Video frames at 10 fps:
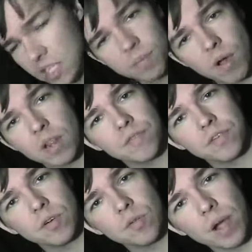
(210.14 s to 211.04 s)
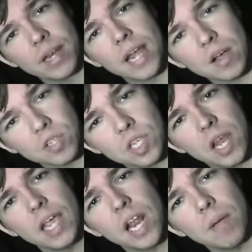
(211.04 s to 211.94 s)
about it for right now.
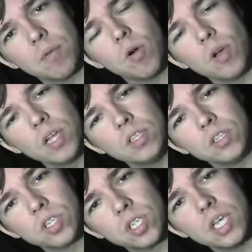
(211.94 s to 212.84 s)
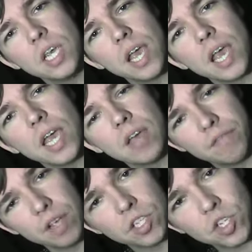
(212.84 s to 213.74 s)
Tonight I'm going to see a
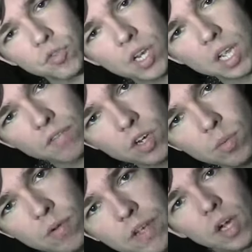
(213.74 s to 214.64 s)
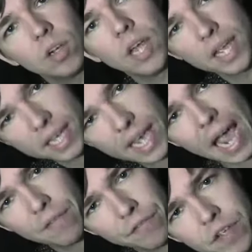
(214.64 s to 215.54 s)
advanced screening of a new movie called
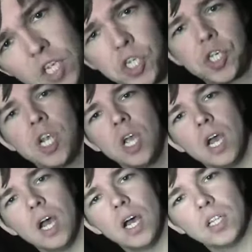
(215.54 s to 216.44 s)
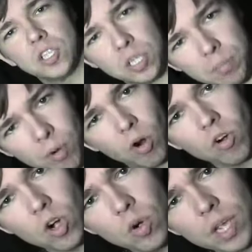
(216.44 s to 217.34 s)
Catfish. Uh,
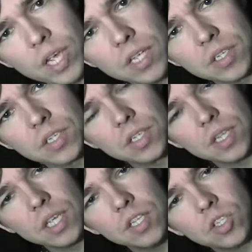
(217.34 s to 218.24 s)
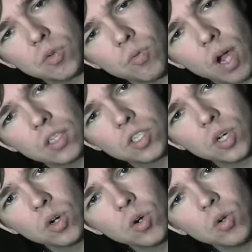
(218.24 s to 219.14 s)
tomorrow is the
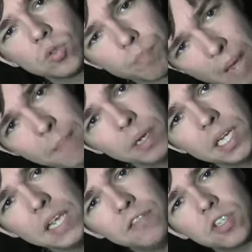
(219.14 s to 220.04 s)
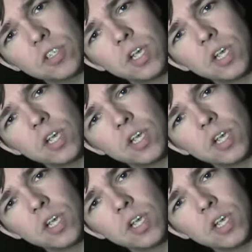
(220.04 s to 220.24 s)
Toronto Maple Leafs